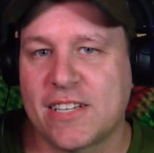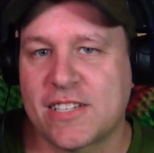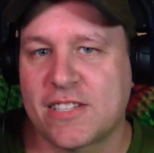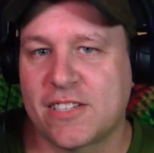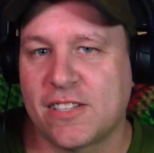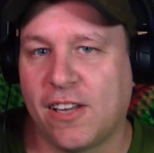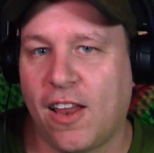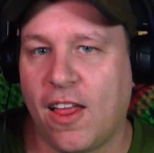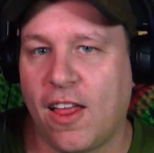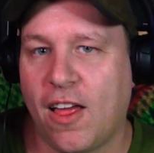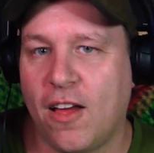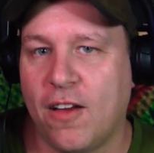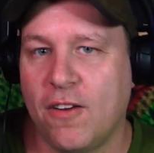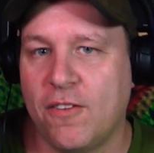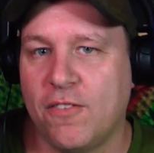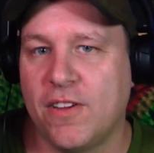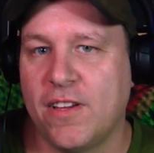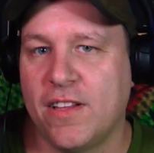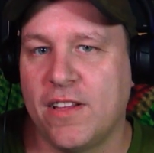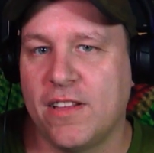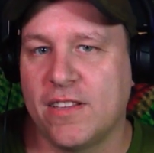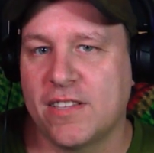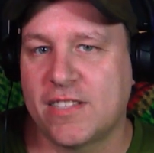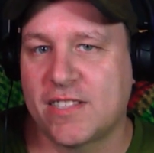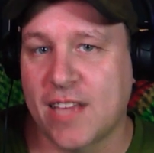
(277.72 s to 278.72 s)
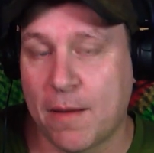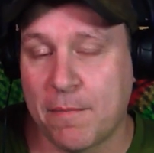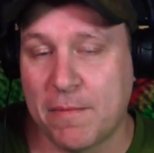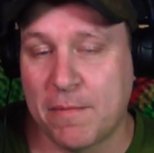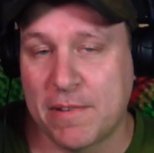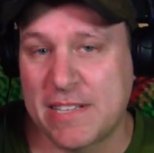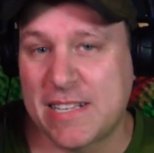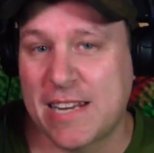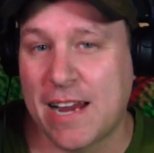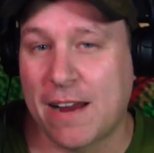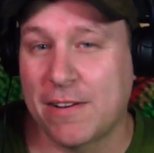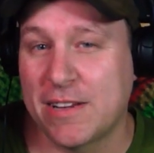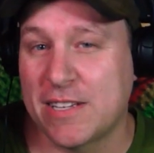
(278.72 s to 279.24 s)
just love
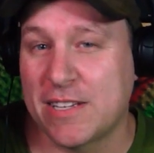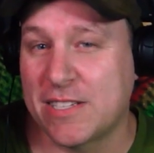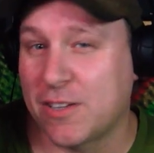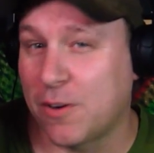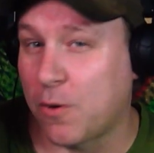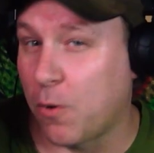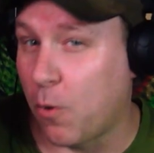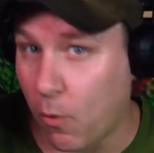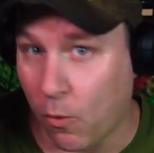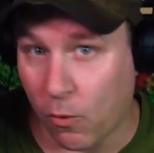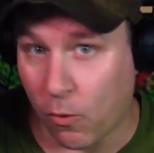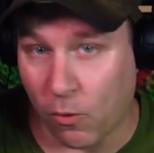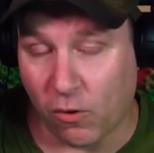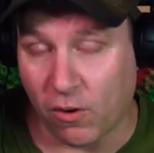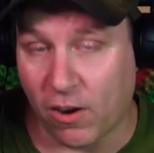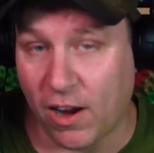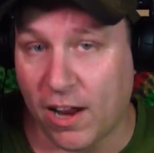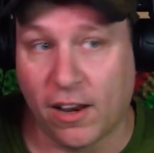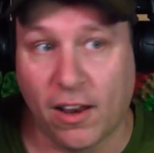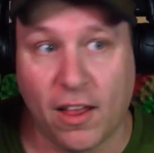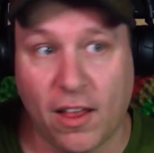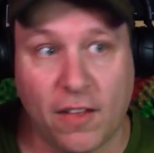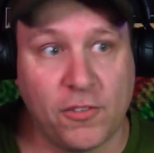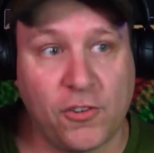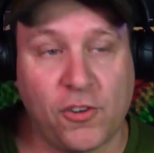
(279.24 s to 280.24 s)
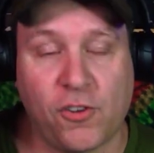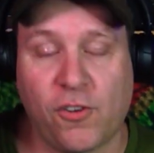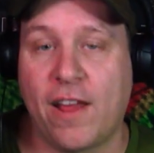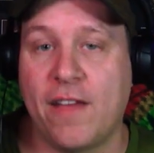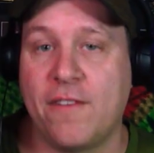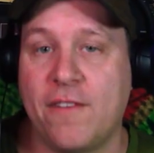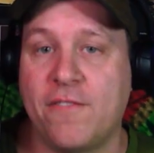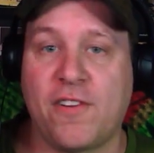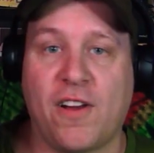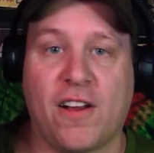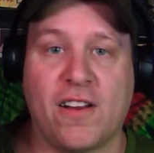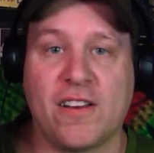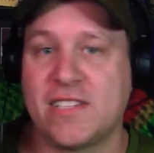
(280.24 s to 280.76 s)
cemeteries and horror. I love
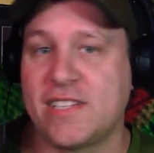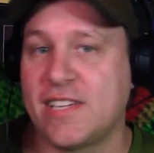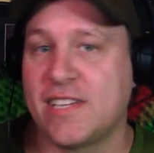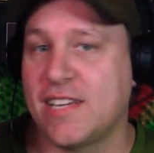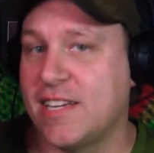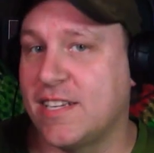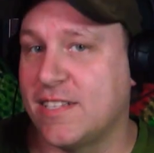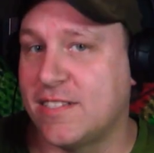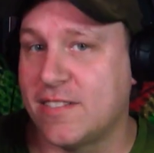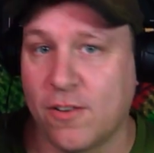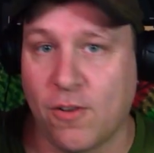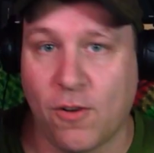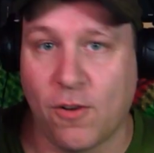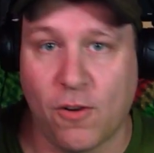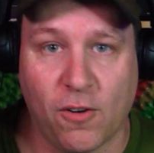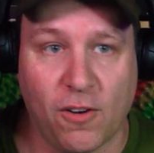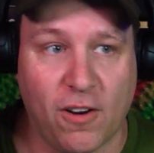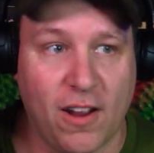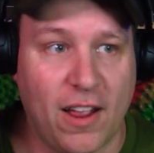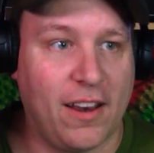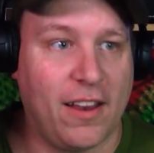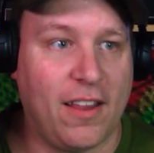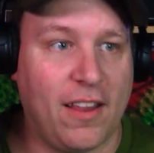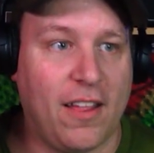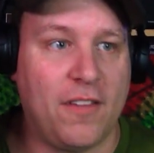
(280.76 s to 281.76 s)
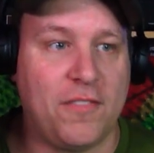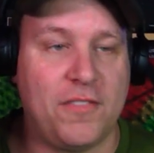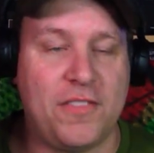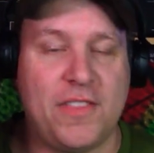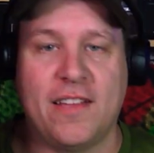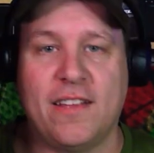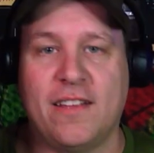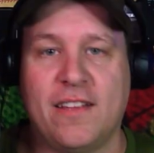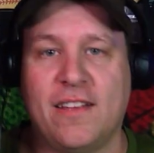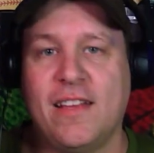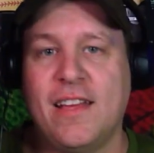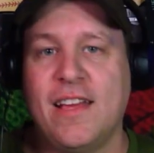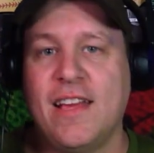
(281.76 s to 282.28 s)
graveyard scenes and horror. I love
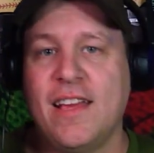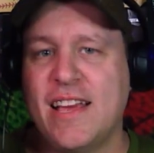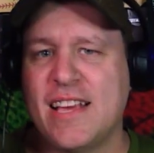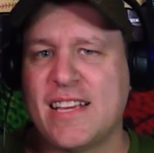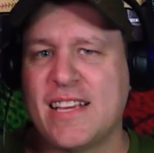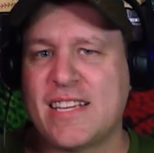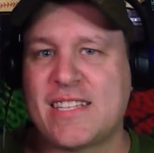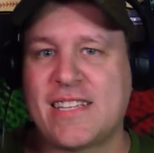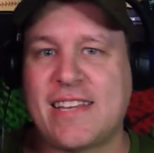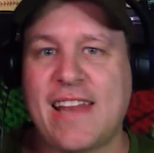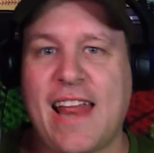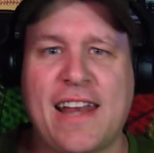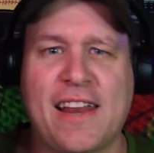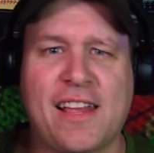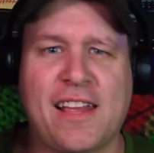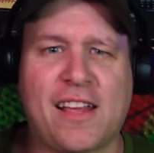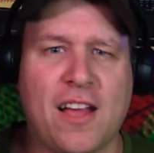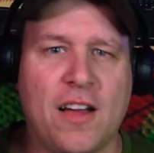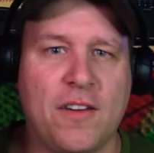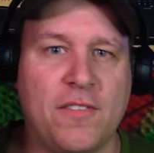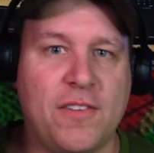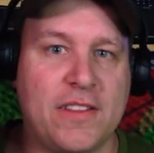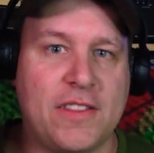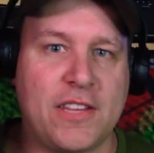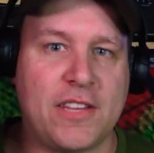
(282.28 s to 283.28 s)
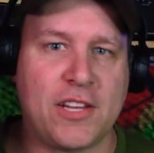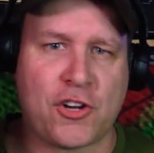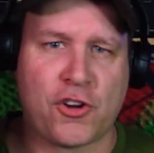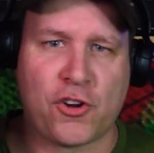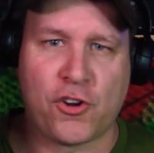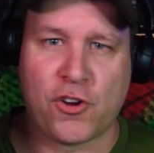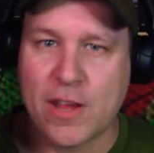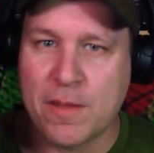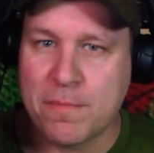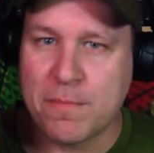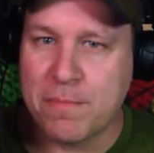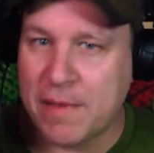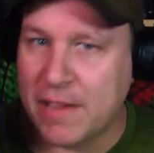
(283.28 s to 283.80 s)
the aesthetic of it, the
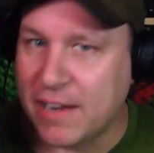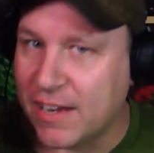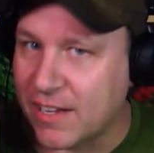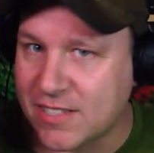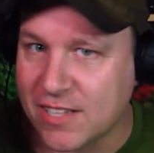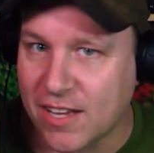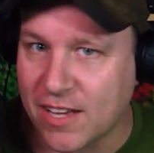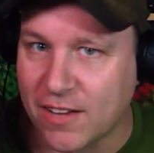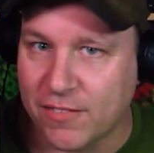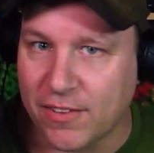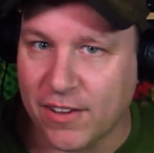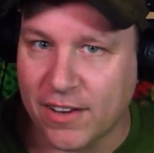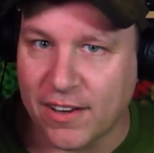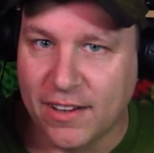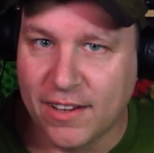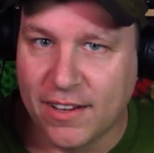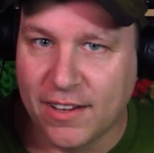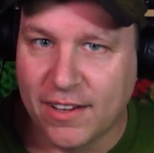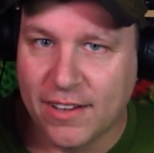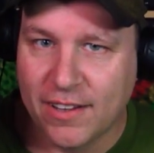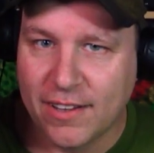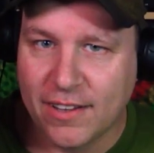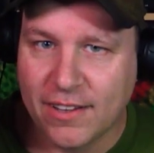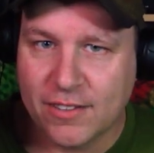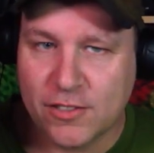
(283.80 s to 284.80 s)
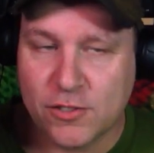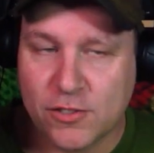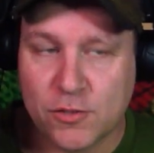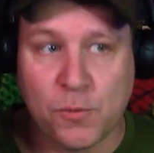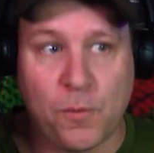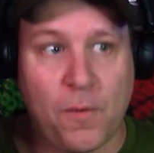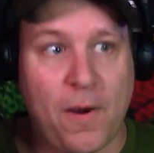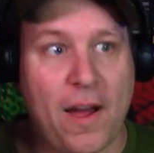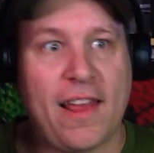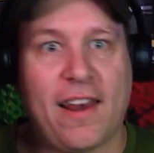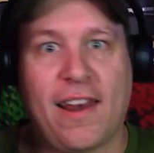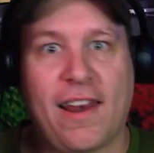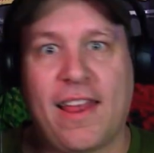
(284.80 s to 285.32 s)
creepiness of it. It's
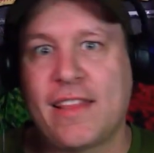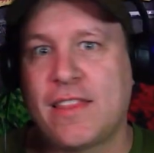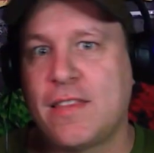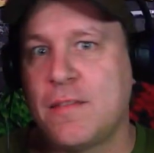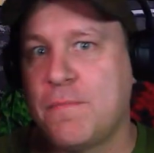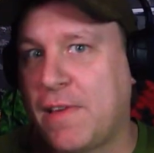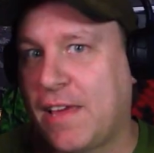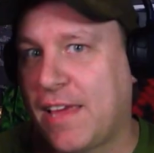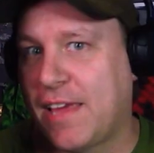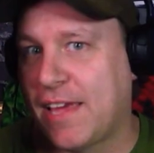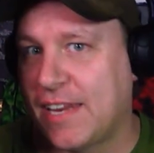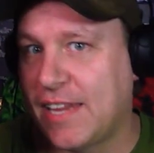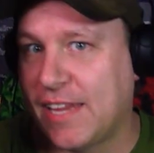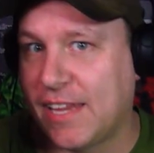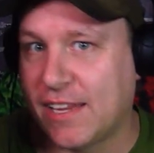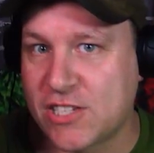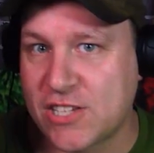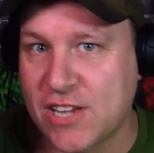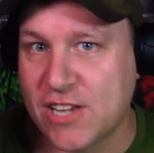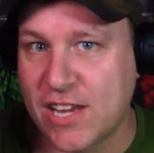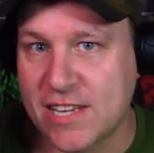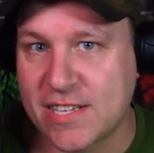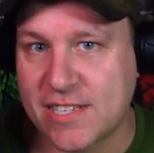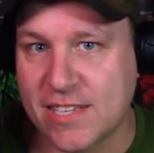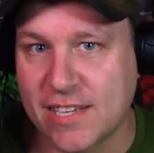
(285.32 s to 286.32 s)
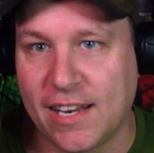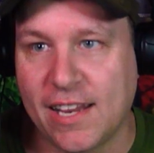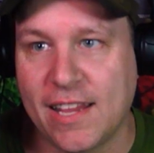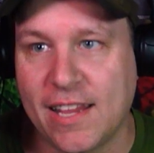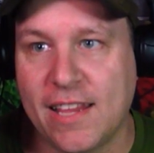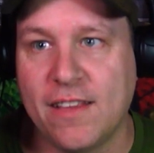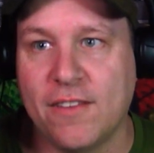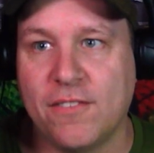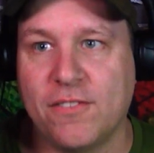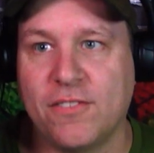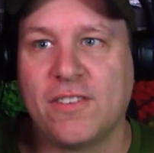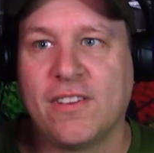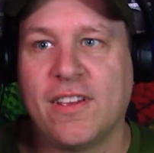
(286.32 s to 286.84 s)
why I like the beginning of Jason
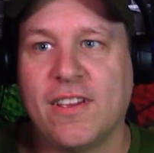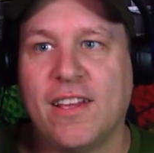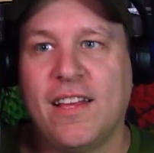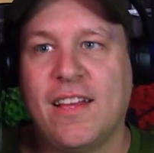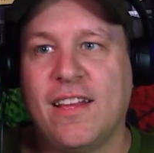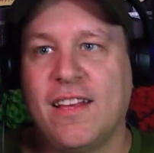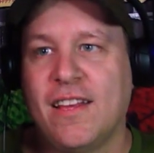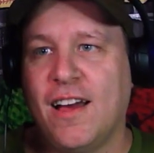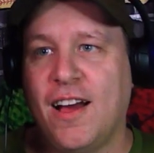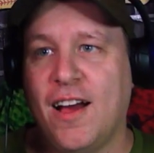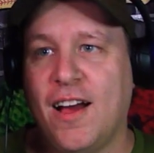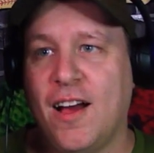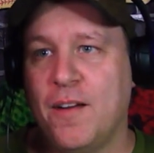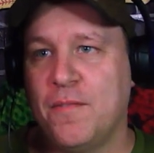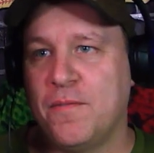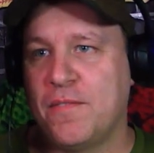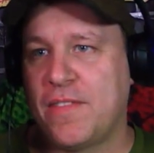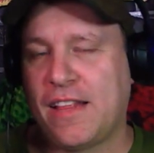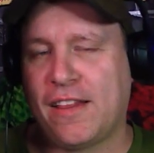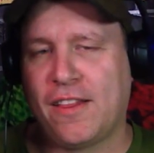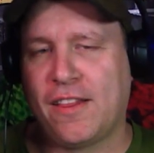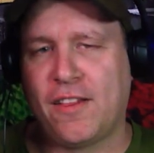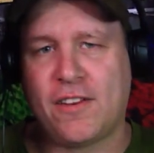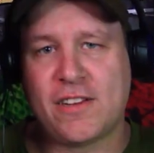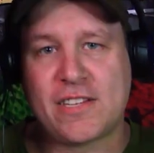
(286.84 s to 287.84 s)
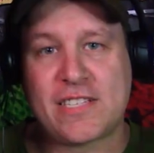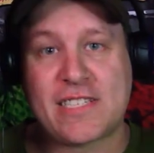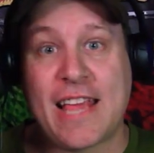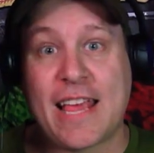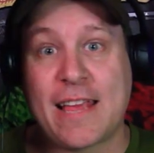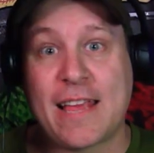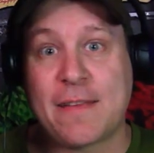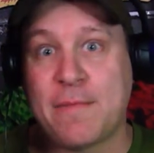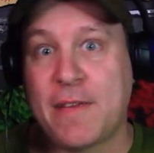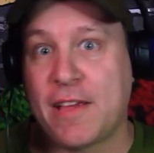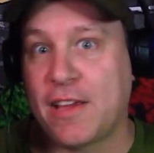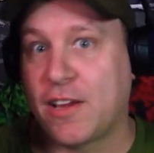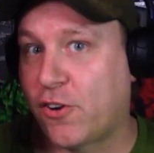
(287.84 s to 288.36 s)
Lives. Um, that little
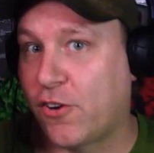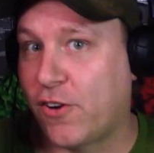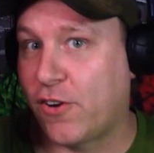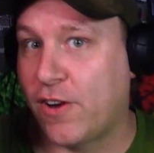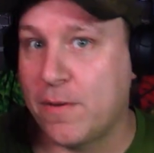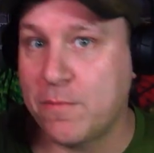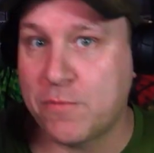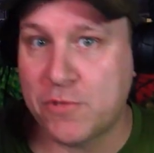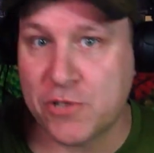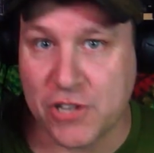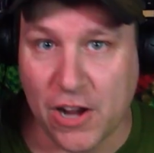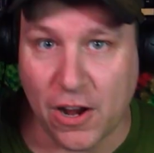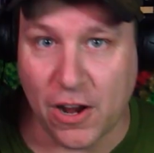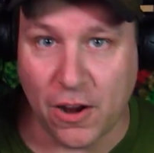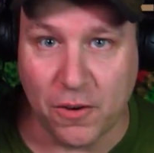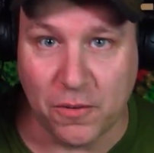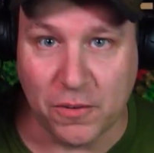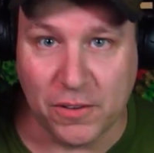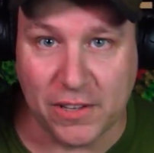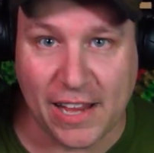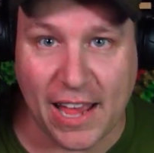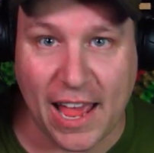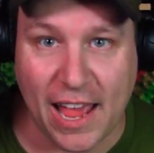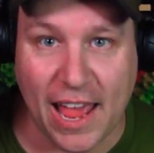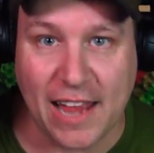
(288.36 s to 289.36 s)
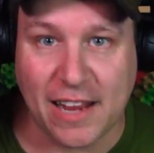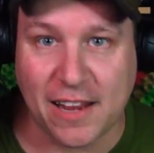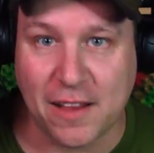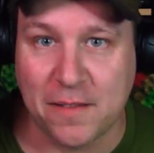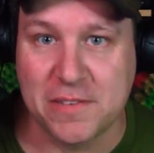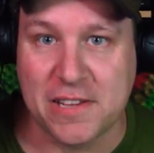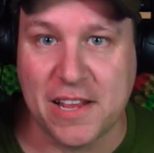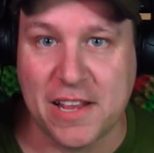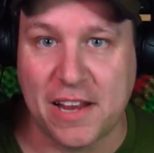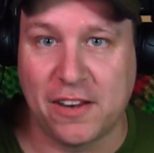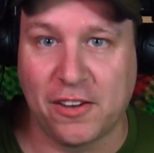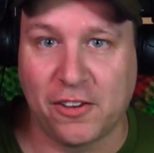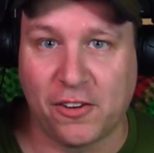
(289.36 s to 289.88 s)
segment in Creepshow where the guy
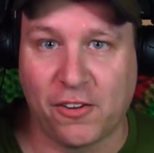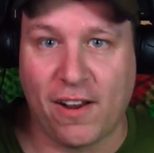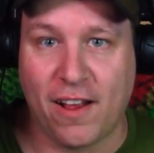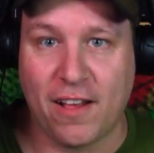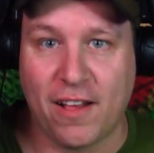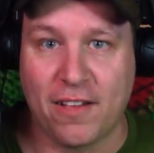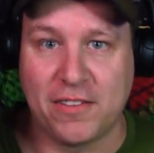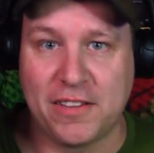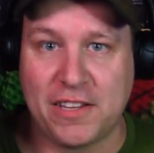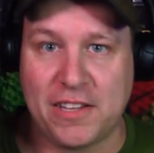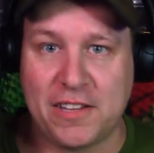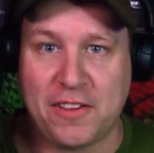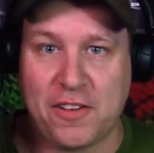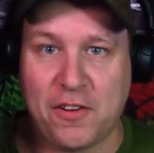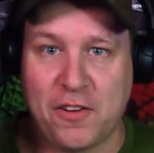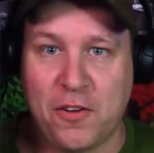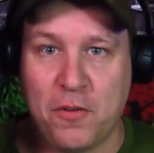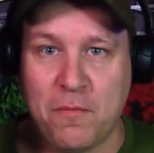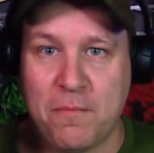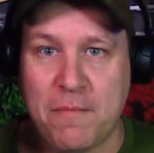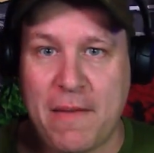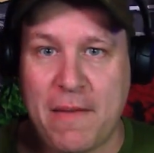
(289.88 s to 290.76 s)
comes out of the ground, you know, the old